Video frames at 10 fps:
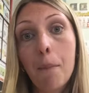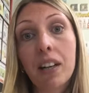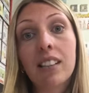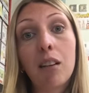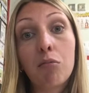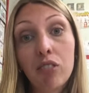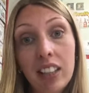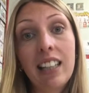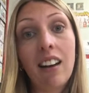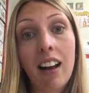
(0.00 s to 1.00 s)
because I
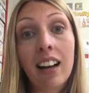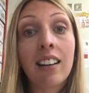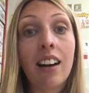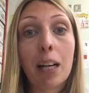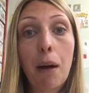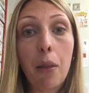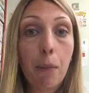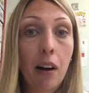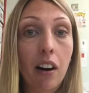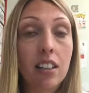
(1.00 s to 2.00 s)
really like learning about the
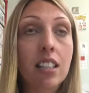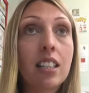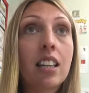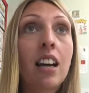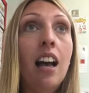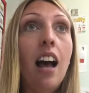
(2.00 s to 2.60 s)
past.